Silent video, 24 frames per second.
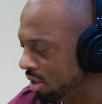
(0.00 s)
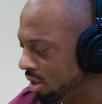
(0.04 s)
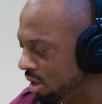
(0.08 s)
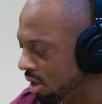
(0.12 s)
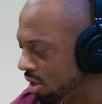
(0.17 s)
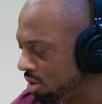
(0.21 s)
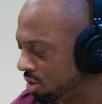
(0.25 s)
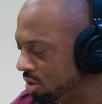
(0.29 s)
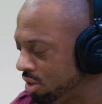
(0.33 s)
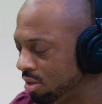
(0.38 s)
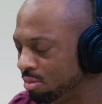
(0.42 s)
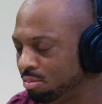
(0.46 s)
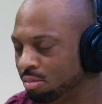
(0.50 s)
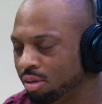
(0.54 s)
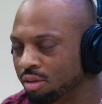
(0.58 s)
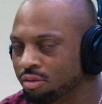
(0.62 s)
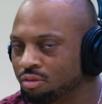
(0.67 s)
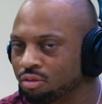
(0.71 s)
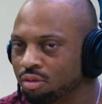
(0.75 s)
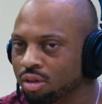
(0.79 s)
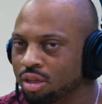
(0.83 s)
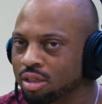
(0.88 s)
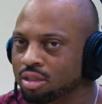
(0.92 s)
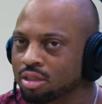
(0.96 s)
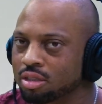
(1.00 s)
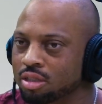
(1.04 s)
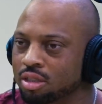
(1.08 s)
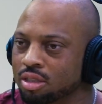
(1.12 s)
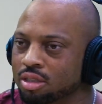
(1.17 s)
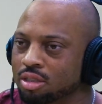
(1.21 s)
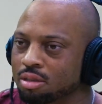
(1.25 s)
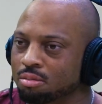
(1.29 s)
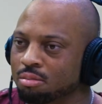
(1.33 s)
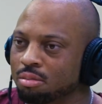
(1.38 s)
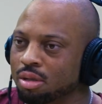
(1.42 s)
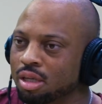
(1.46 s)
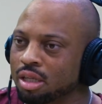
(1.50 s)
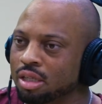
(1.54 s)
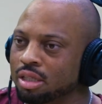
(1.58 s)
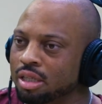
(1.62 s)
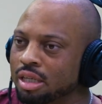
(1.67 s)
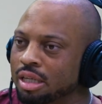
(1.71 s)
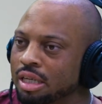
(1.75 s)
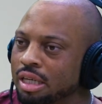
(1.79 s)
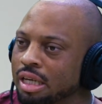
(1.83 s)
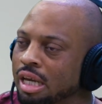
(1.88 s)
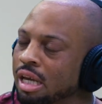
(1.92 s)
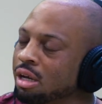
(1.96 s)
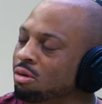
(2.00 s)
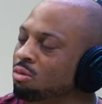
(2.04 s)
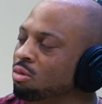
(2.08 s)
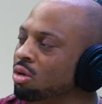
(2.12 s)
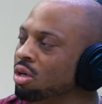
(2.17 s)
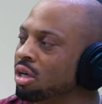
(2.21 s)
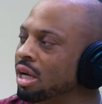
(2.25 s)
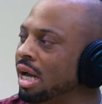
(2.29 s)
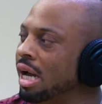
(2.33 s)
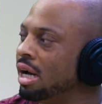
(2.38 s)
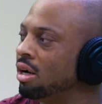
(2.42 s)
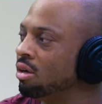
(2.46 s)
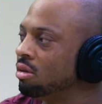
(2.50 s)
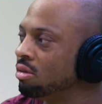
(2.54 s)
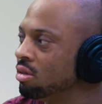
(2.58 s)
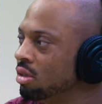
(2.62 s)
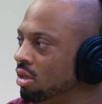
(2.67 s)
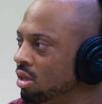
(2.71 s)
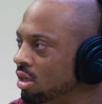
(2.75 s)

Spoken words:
that y'all shouldn't be friends. It doesn't mean that it can't work out.